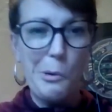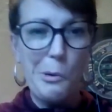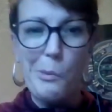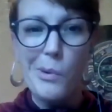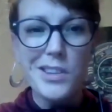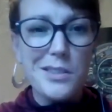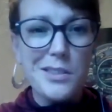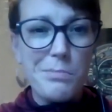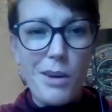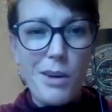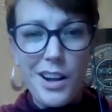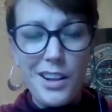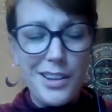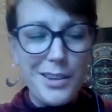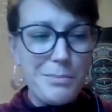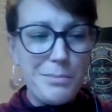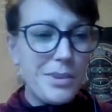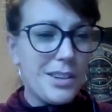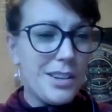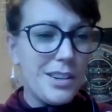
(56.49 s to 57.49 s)
What's a
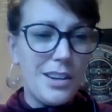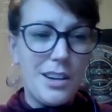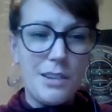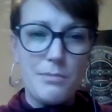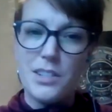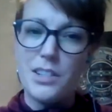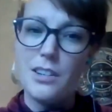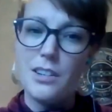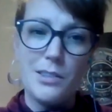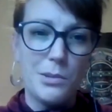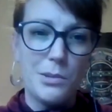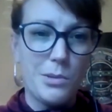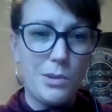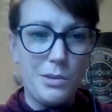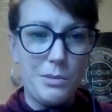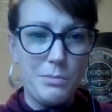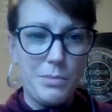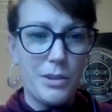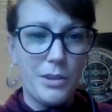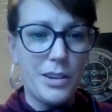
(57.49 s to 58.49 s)
polyp? I'm gonna tell you
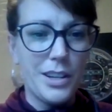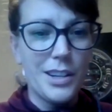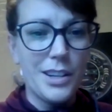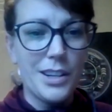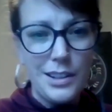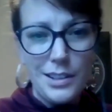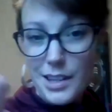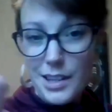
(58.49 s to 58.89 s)
all about it.